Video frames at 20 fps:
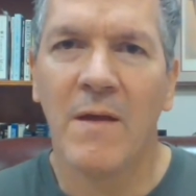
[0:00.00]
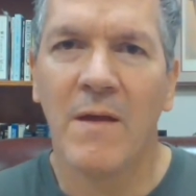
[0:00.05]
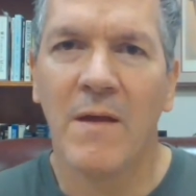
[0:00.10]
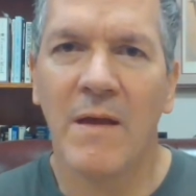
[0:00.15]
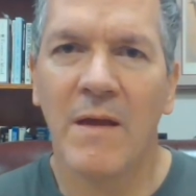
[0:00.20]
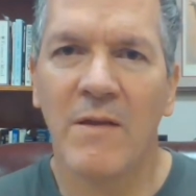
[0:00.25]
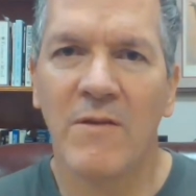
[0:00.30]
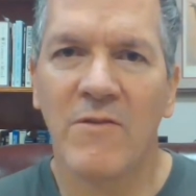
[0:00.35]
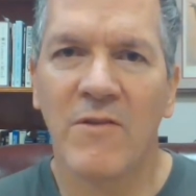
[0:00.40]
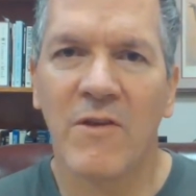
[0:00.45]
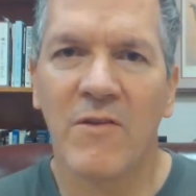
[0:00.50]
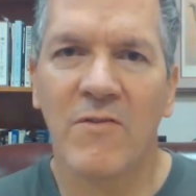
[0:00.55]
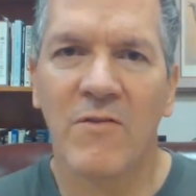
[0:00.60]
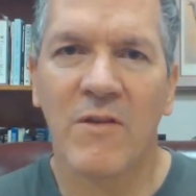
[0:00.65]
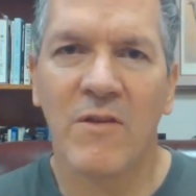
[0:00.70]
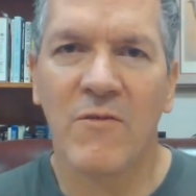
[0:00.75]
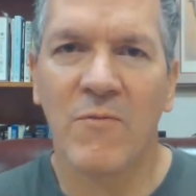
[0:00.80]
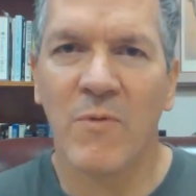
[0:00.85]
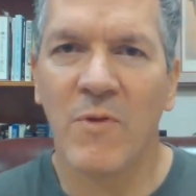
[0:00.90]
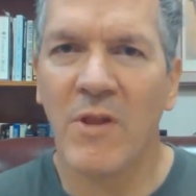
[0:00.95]
and just
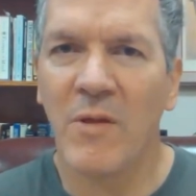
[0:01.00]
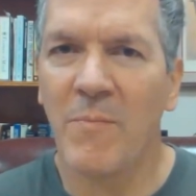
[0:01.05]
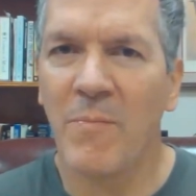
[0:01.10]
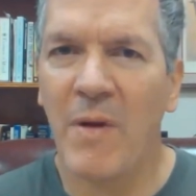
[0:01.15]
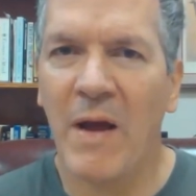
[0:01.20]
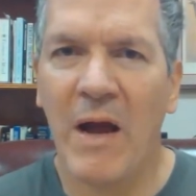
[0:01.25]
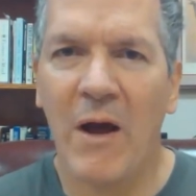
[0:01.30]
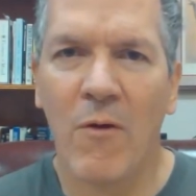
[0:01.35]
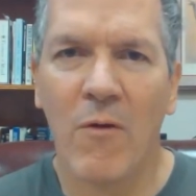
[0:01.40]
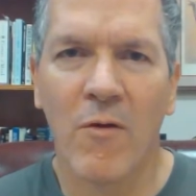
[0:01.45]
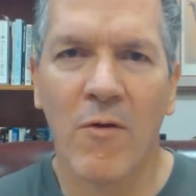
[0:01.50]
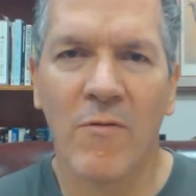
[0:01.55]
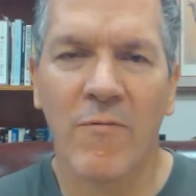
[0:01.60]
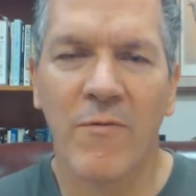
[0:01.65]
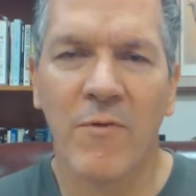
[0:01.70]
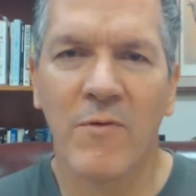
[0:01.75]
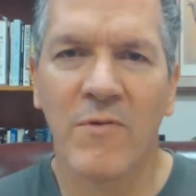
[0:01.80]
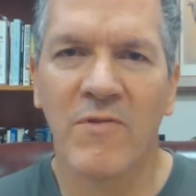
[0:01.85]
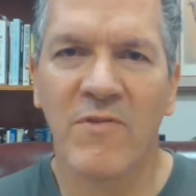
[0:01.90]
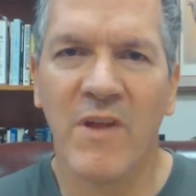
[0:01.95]
these really
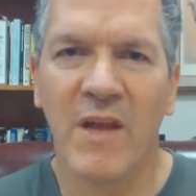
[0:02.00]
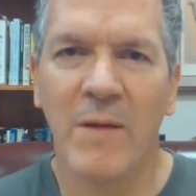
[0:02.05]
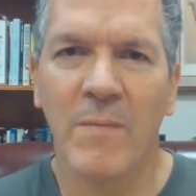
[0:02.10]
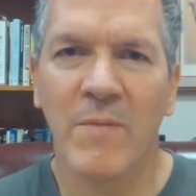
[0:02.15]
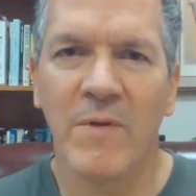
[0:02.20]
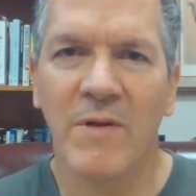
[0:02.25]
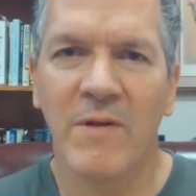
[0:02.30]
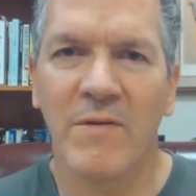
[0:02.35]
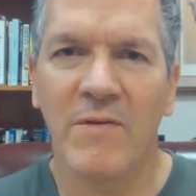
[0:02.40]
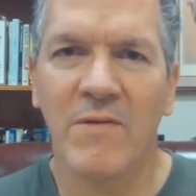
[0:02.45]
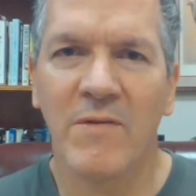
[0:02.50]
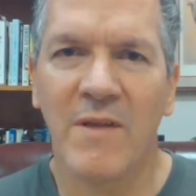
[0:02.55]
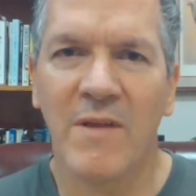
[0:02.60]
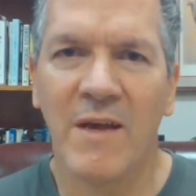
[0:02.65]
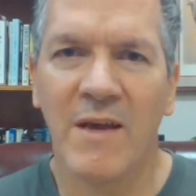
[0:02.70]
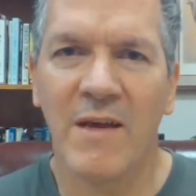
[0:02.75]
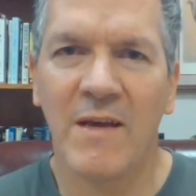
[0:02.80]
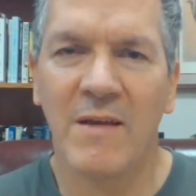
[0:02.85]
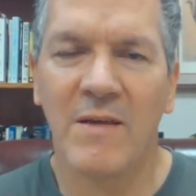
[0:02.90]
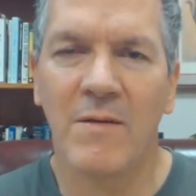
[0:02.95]
powerful statements
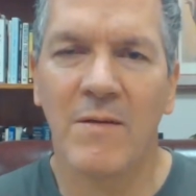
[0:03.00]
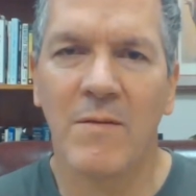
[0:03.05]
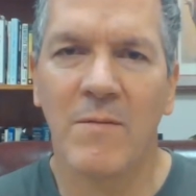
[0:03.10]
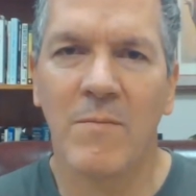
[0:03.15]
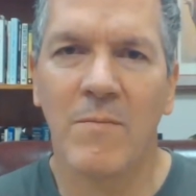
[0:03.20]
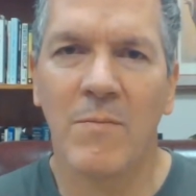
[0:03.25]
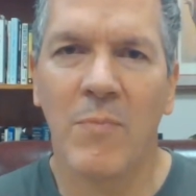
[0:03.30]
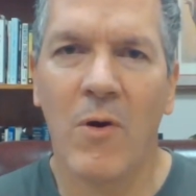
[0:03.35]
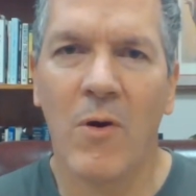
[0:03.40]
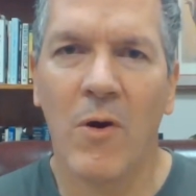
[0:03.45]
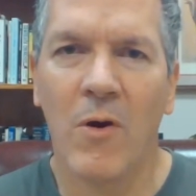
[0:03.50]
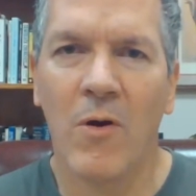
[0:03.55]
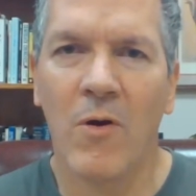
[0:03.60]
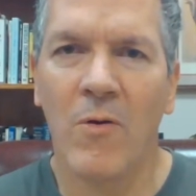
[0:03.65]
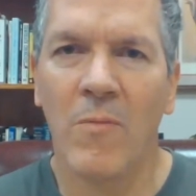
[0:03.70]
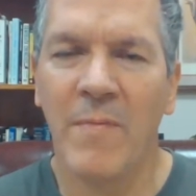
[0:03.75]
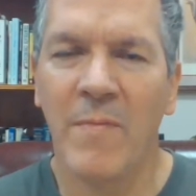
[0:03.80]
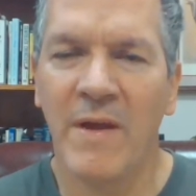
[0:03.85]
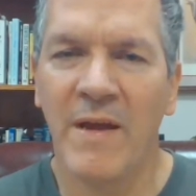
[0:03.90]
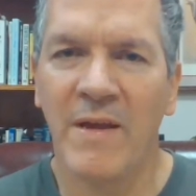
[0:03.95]
that
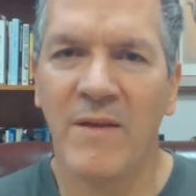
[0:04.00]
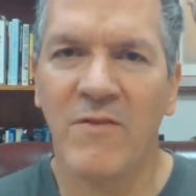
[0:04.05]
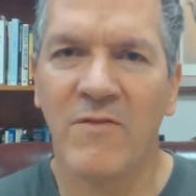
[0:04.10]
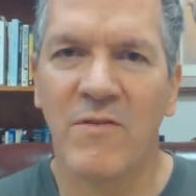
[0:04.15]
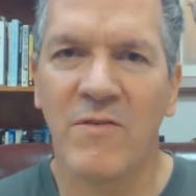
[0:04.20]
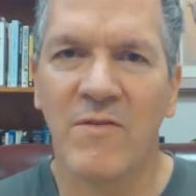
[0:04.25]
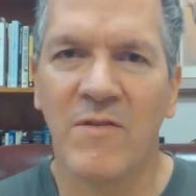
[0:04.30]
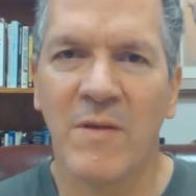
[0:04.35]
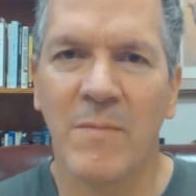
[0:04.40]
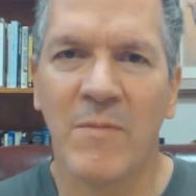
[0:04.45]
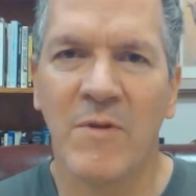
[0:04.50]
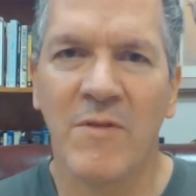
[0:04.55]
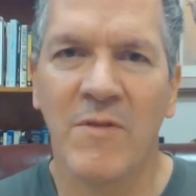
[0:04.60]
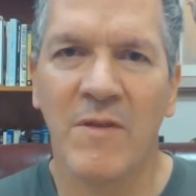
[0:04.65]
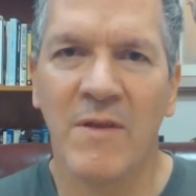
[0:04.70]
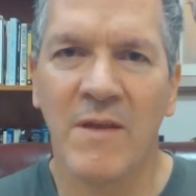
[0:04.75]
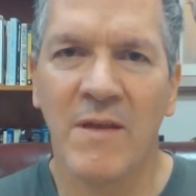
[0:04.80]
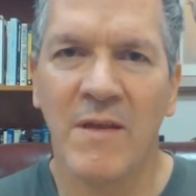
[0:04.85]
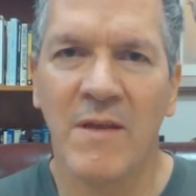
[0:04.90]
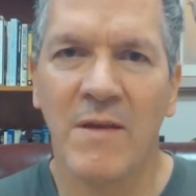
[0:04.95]
Paul makes to
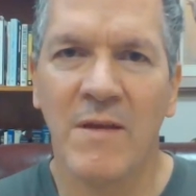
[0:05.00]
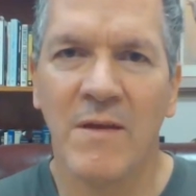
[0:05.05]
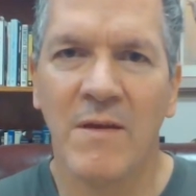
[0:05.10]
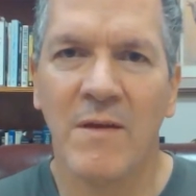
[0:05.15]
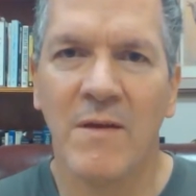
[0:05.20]
Timothy,